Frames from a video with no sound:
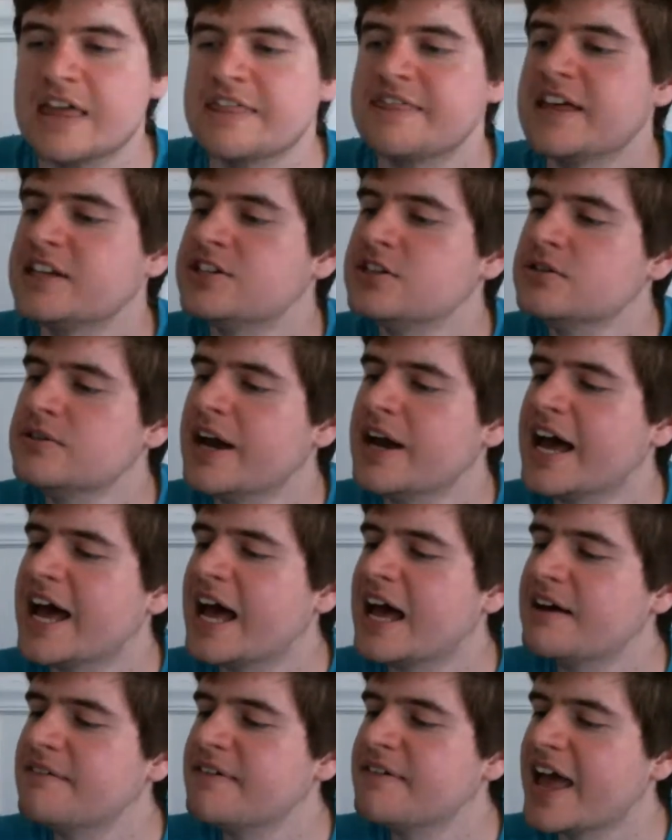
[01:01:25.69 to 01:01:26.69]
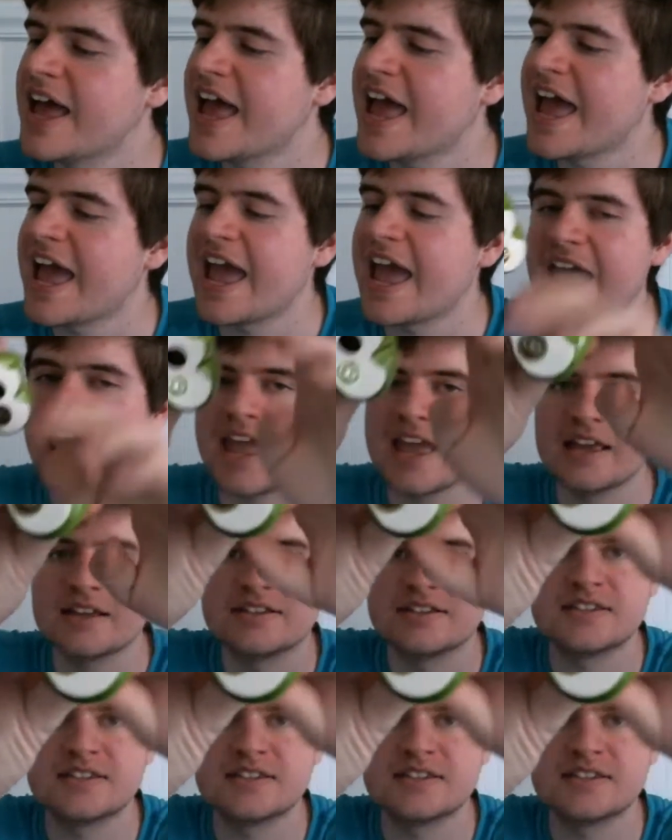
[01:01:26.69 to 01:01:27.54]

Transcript: They do have a